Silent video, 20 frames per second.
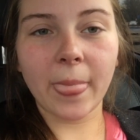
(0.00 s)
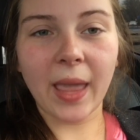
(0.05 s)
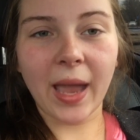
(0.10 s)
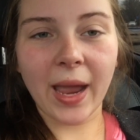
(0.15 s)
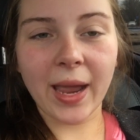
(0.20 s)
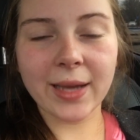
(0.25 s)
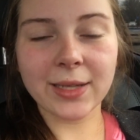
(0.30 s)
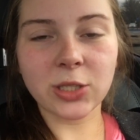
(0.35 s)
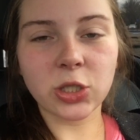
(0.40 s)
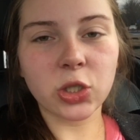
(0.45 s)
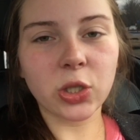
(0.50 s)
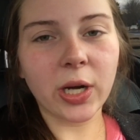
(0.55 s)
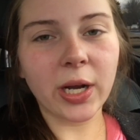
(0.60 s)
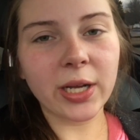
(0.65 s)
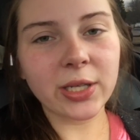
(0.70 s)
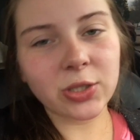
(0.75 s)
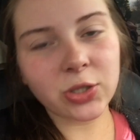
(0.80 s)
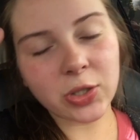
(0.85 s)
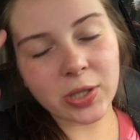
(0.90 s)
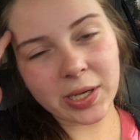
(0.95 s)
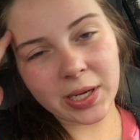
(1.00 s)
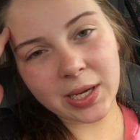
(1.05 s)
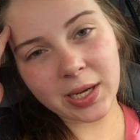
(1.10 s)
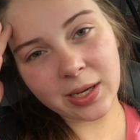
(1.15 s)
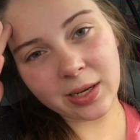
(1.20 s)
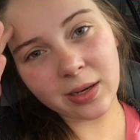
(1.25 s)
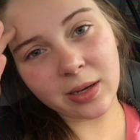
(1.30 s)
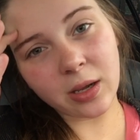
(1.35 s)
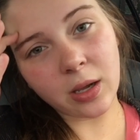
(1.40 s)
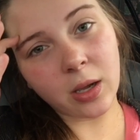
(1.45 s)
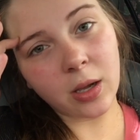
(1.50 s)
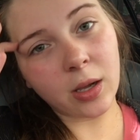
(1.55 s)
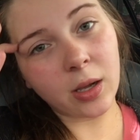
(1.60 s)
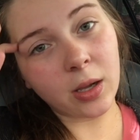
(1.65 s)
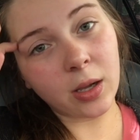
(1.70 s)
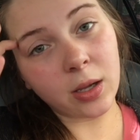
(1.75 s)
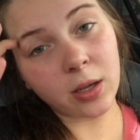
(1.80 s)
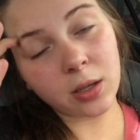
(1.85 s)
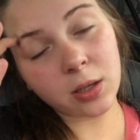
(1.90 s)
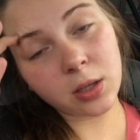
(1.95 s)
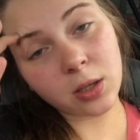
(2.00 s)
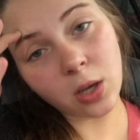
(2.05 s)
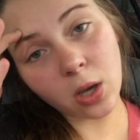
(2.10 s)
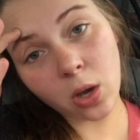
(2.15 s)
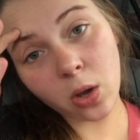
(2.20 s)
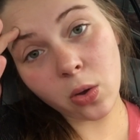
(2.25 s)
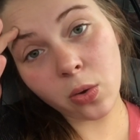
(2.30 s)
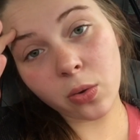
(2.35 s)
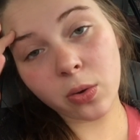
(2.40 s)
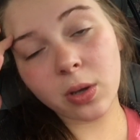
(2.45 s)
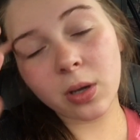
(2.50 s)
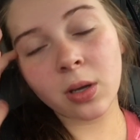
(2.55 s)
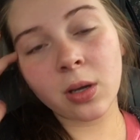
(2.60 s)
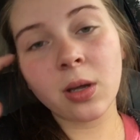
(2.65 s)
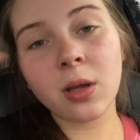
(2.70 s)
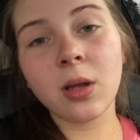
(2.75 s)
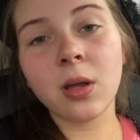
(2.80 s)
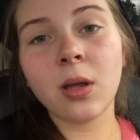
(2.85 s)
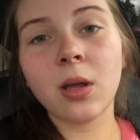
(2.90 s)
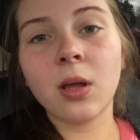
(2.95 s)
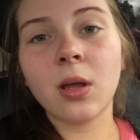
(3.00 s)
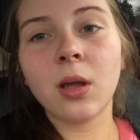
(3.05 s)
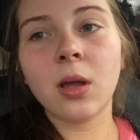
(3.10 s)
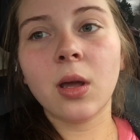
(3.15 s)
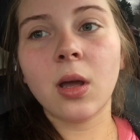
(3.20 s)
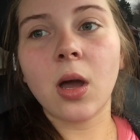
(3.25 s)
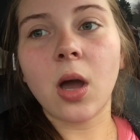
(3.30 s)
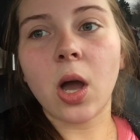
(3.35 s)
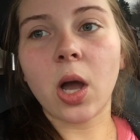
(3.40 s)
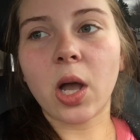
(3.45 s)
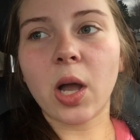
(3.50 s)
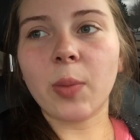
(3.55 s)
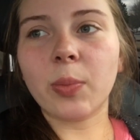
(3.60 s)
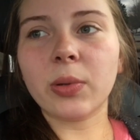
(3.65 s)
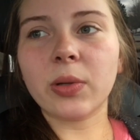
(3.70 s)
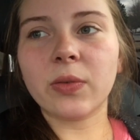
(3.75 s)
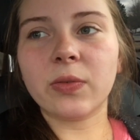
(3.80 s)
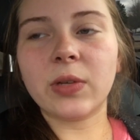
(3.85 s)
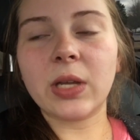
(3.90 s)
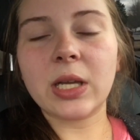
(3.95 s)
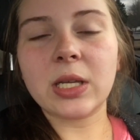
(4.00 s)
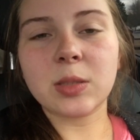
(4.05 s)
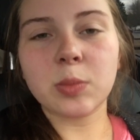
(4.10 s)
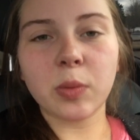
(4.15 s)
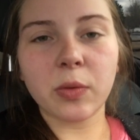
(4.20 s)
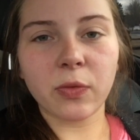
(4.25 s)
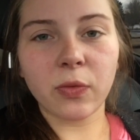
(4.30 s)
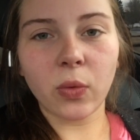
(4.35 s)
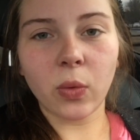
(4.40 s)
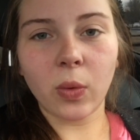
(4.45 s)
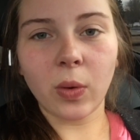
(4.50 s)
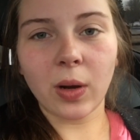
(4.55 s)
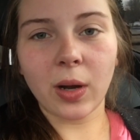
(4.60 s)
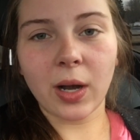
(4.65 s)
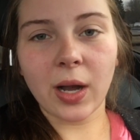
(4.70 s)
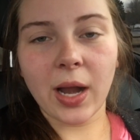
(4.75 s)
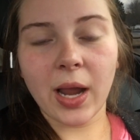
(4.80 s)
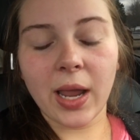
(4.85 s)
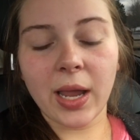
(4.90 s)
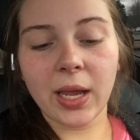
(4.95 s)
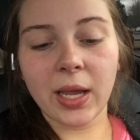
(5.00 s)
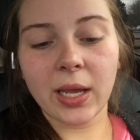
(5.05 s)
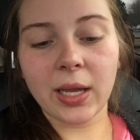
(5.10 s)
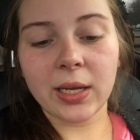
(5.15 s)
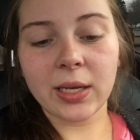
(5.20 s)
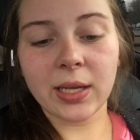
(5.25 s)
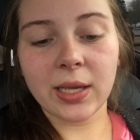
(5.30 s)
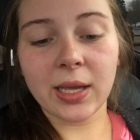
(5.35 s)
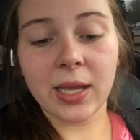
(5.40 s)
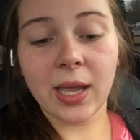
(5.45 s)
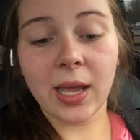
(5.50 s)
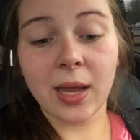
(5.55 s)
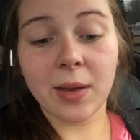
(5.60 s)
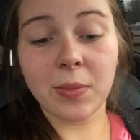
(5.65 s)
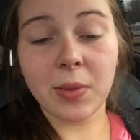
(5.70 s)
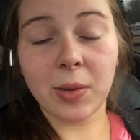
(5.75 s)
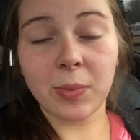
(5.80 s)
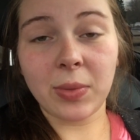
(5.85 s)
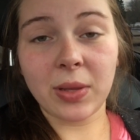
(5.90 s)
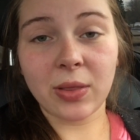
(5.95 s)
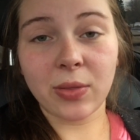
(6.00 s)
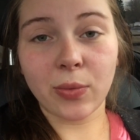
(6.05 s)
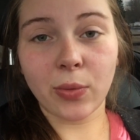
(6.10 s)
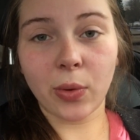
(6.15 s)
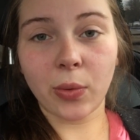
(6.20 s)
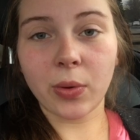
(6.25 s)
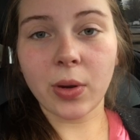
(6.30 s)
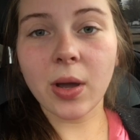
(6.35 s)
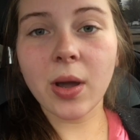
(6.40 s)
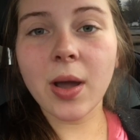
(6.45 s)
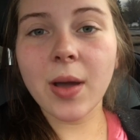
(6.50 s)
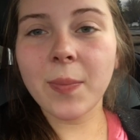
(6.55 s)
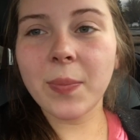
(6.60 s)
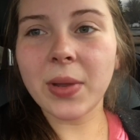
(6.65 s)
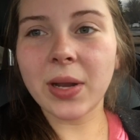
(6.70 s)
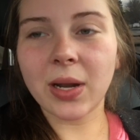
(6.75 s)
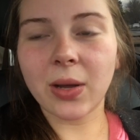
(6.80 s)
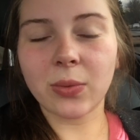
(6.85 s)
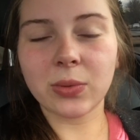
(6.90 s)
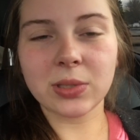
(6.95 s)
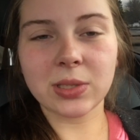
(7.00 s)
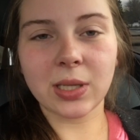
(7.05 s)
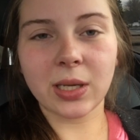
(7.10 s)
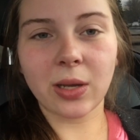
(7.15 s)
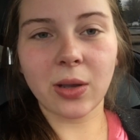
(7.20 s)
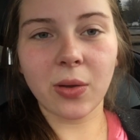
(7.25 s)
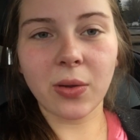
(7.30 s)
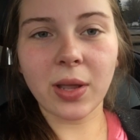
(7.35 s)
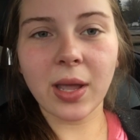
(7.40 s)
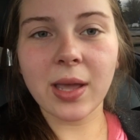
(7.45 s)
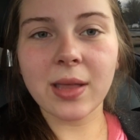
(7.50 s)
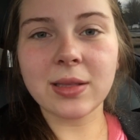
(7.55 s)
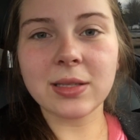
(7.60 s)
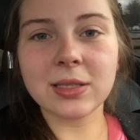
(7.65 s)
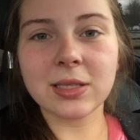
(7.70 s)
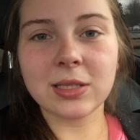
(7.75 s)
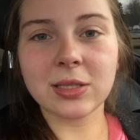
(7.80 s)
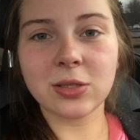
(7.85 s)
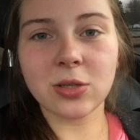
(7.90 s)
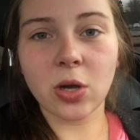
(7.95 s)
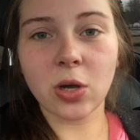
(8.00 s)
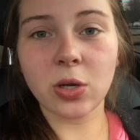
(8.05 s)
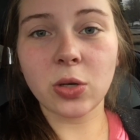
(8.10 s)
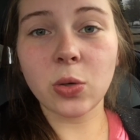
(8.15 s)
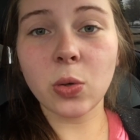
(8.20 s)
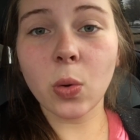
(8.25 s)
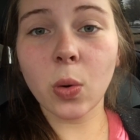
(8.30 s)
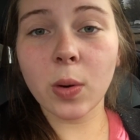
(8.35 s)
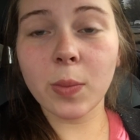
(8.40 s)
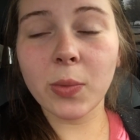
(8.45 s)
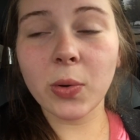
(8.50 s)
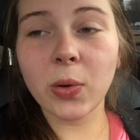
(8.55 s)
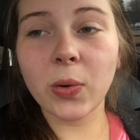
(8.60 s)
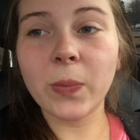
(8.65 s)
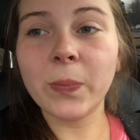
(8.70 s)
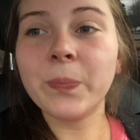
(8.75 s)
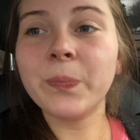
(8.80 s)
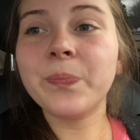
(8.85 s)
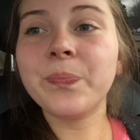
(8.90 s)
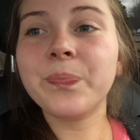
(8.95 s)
I had tried drinking a Coke a couple of days before and it had made me thrown up, and I was like, okay, this is not normal.